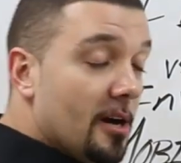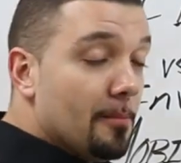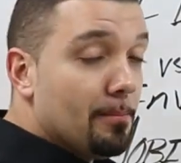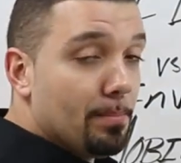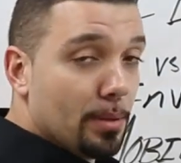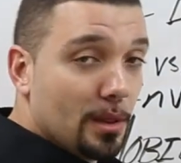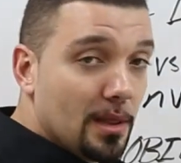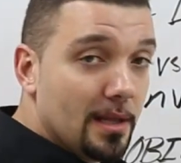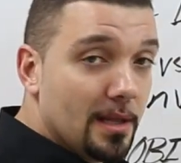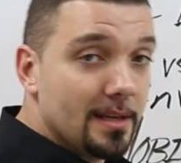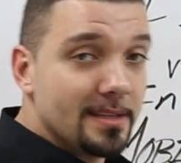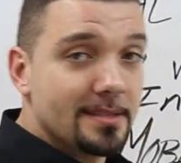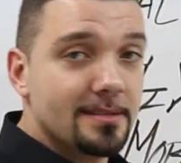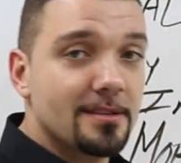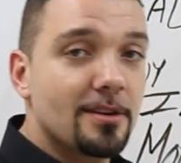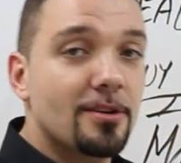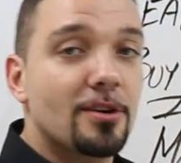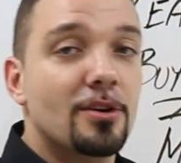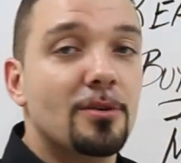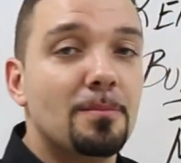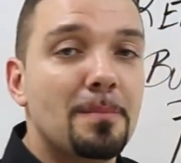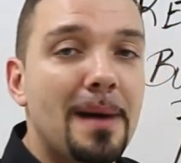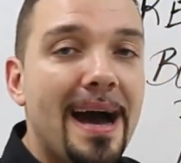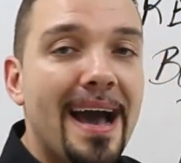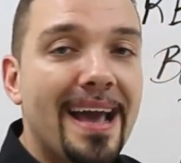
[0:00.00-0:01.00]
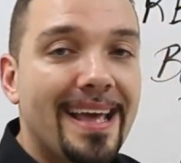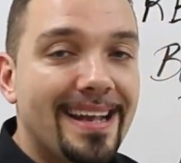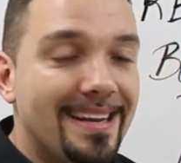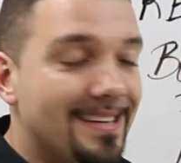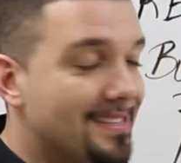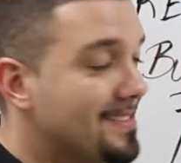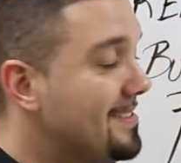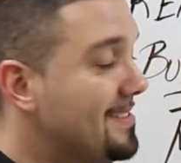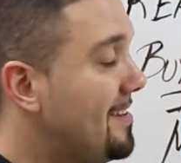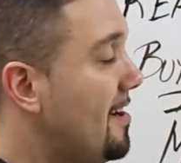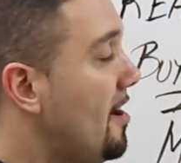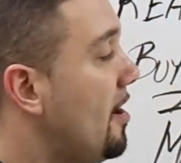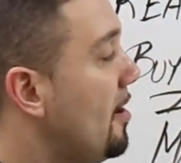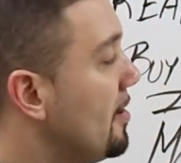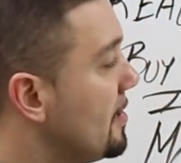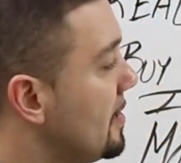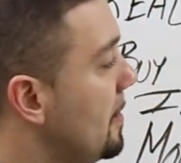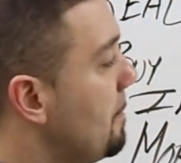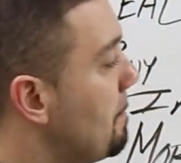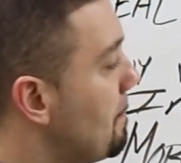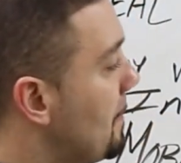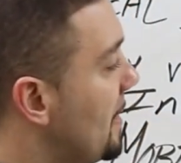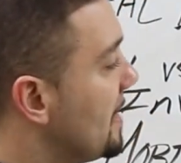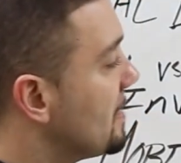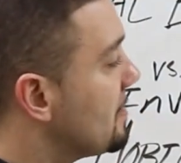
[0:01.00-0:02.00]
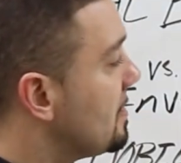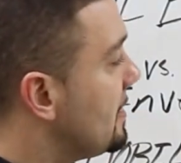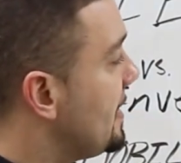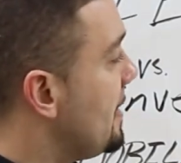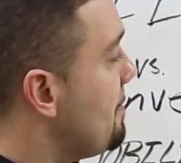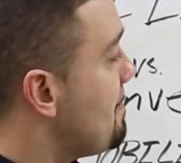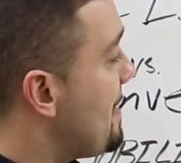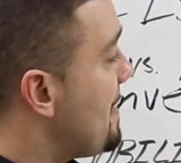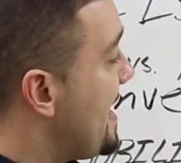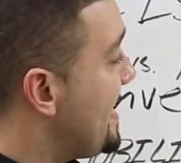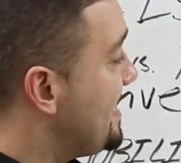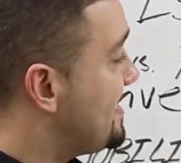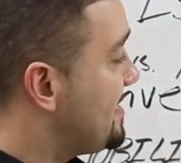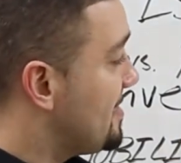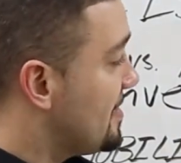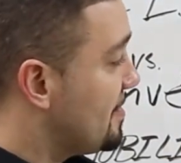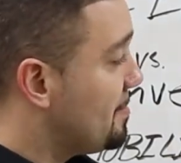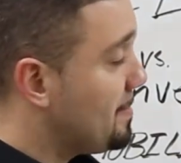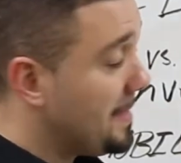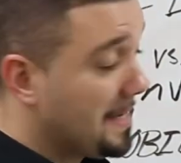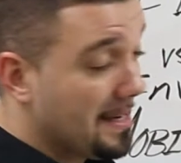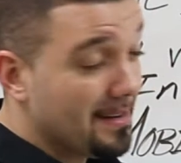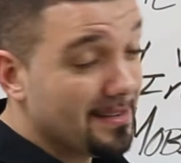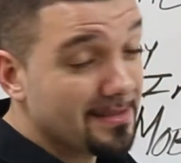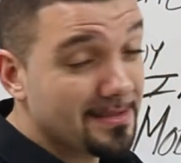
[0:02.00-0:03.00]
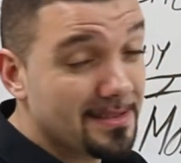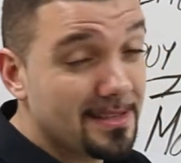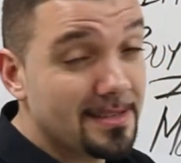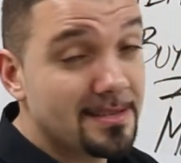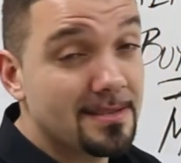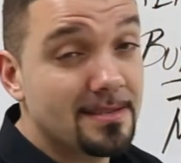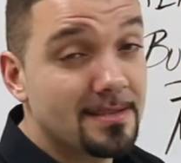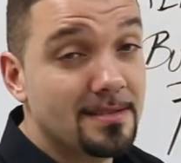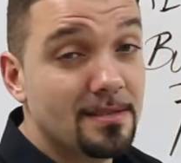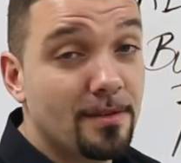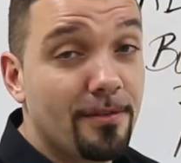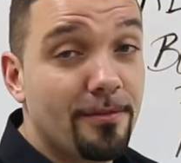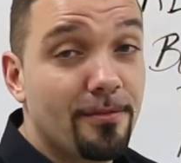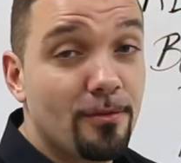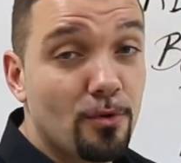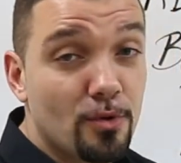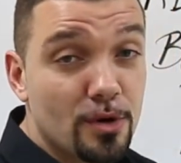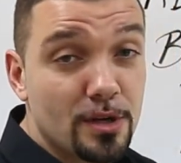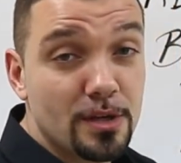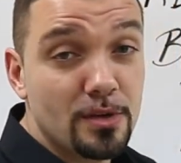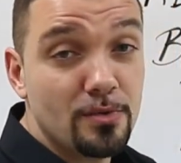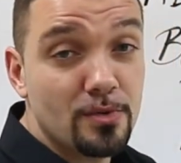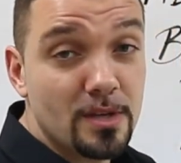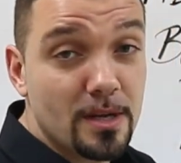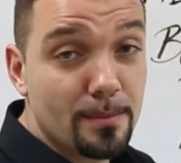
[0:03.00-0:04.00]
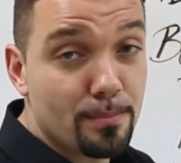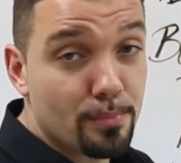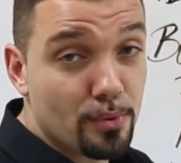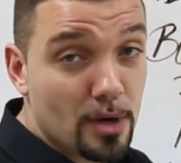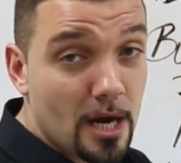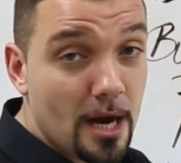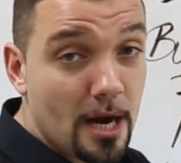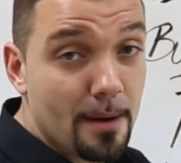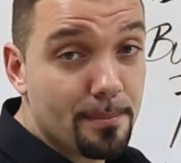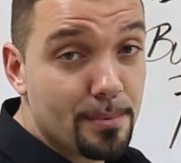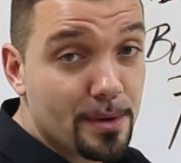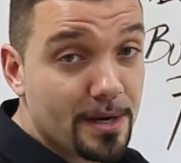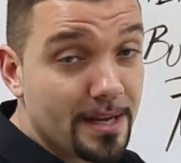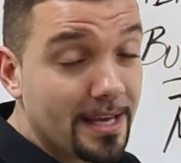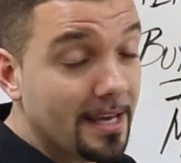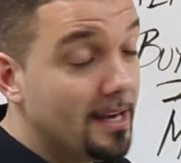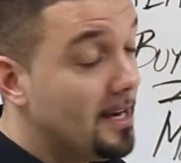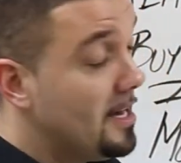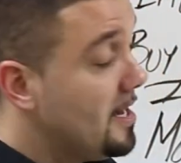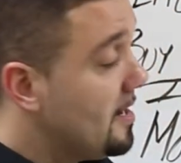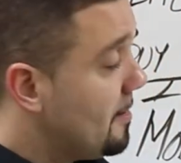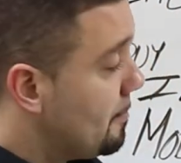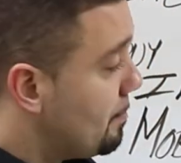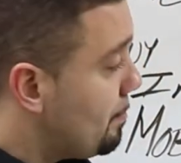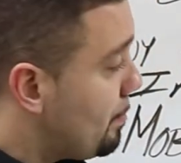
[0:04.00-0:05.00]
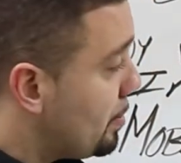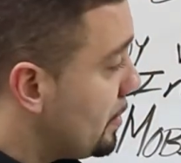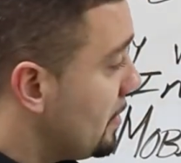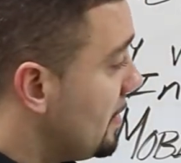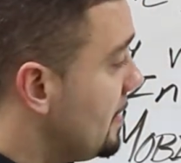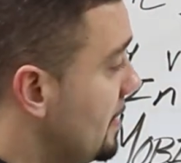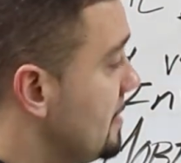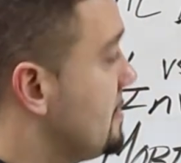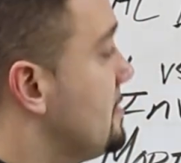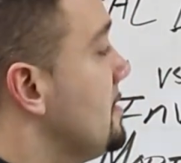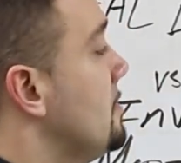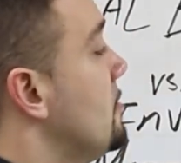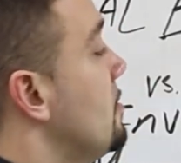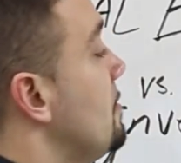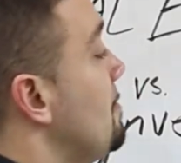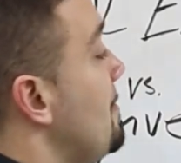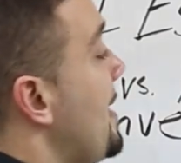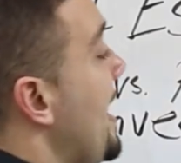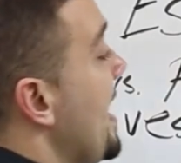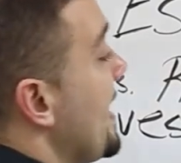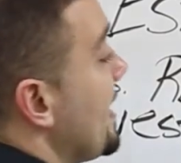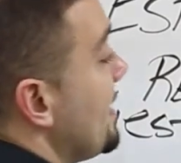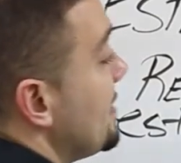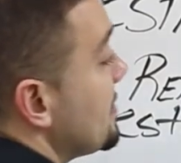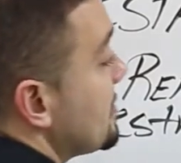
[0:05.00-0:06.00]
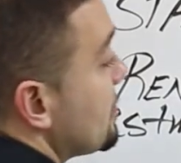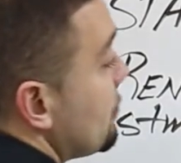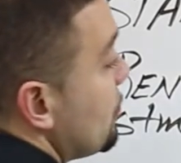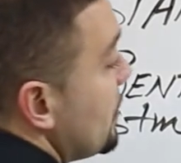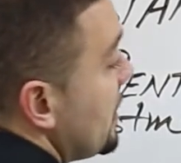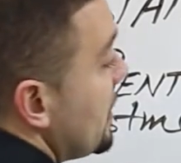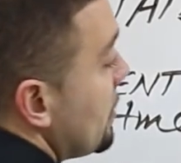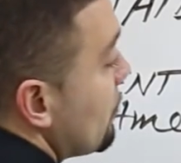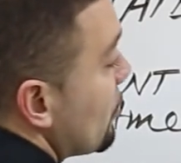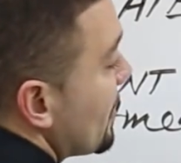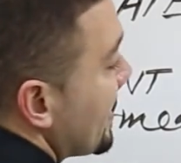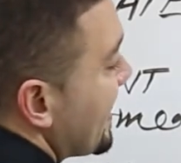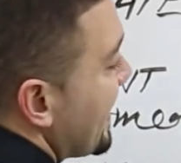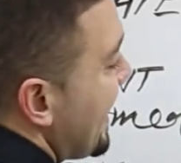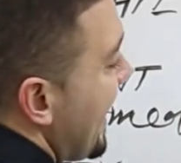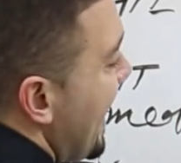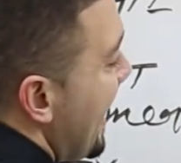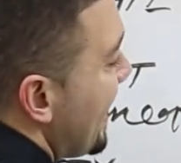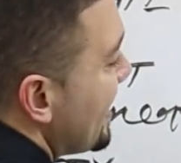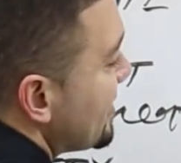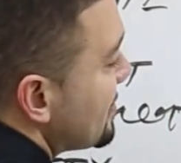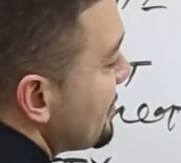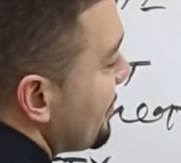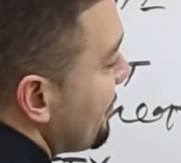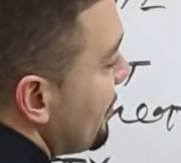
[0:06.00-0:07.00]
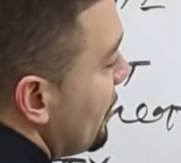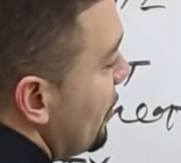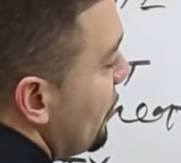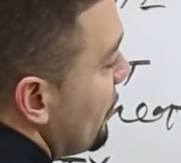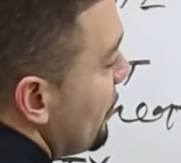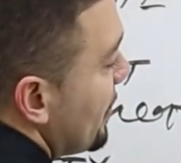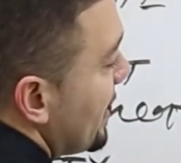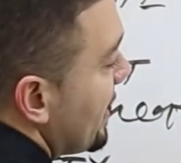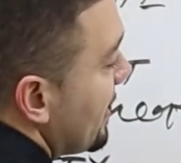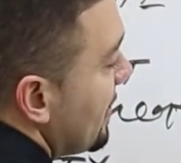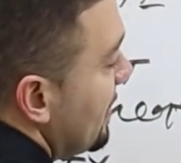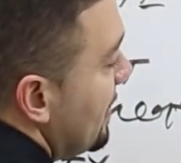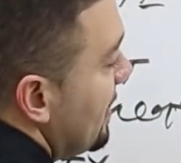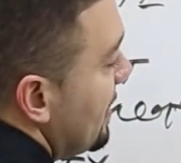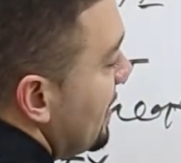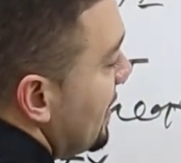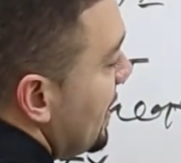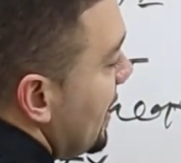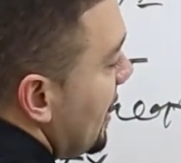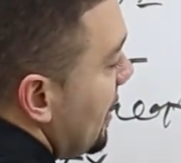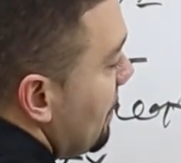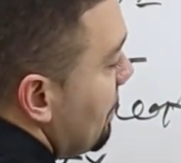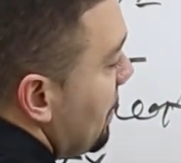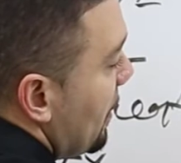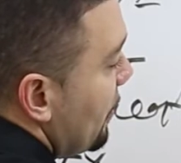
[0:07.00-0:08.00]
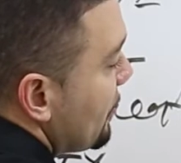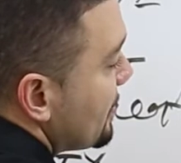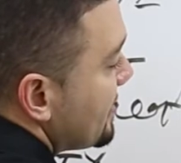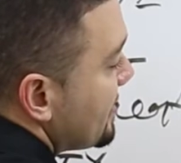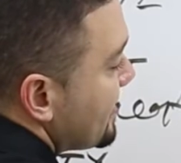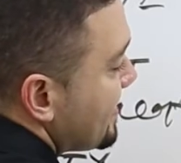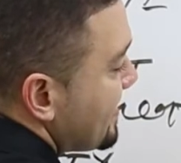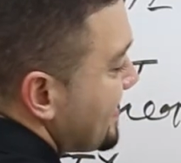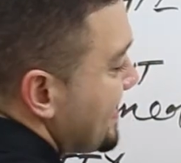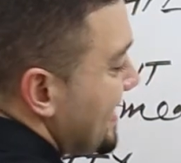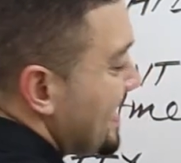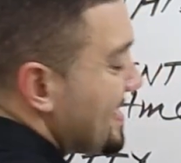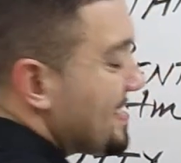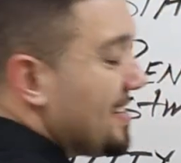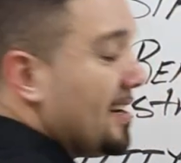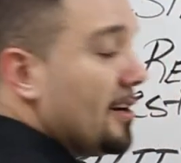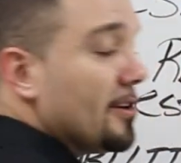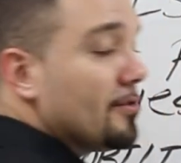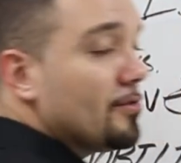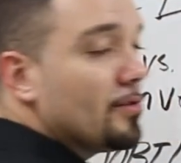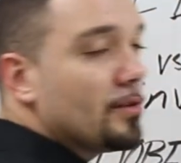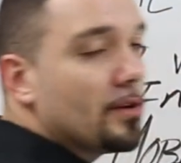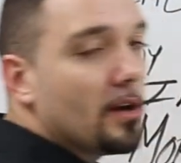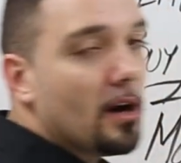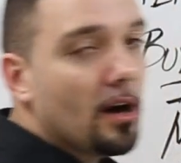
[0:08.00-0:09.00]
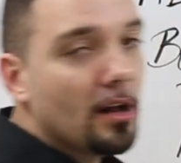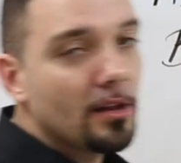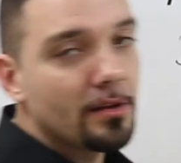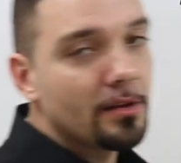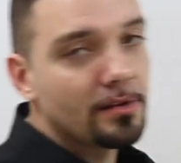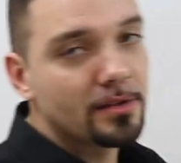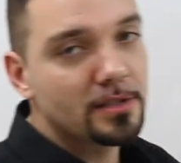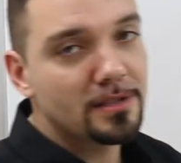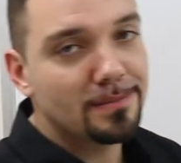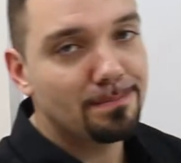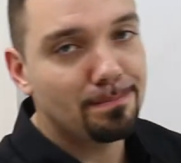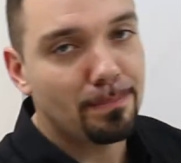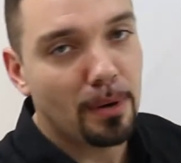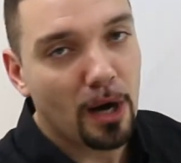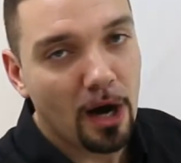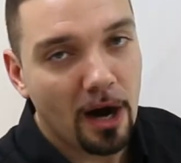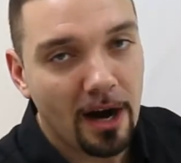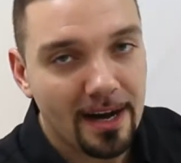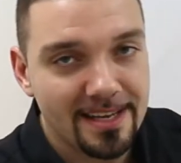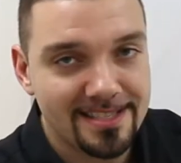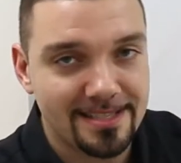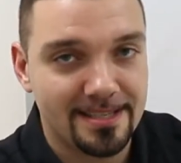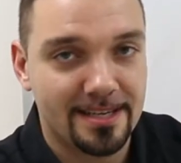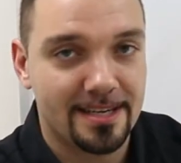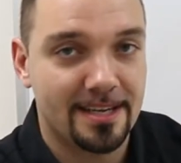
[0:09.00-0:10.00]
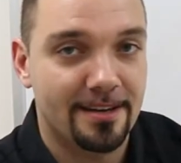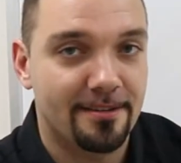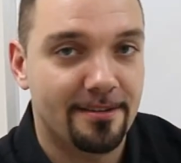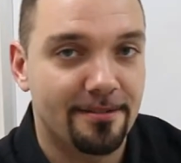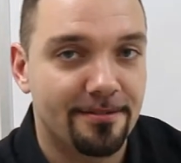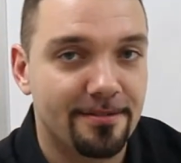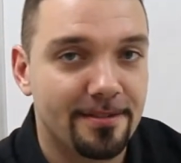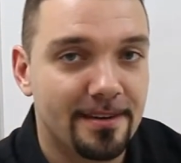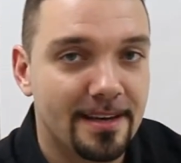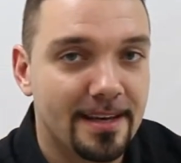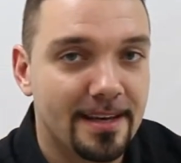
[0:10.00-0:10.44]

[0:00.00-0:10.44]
Plus or minus on a monthly basis, because this is a 4-unit property. Plus or minus, we were cash flowing about $600 positive.